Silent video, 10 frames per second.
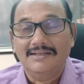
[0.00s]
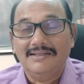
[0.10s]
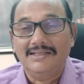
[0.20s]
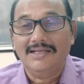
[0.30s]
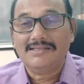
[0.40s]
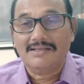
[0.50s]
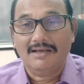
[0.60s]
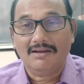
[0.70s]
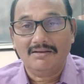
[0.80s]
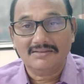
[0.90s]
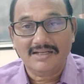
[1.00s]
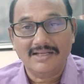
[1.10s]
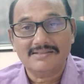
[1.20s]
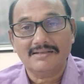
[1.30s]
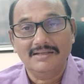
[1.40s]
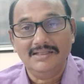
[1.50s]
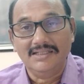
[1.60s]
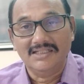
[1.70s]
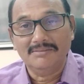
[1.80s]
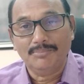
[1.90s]
he has
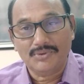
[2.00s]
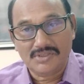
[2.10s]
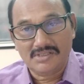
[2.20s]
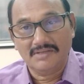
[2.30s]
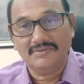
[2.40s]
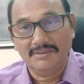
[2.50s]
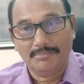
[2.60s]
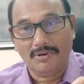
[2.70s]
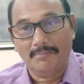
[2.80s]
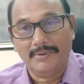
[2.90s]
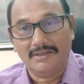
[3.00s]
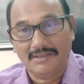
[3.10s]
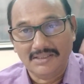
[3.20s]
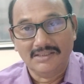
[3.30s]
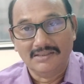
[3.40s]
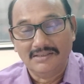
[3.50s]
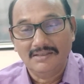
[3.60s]
unauthorizedly in possession of the property.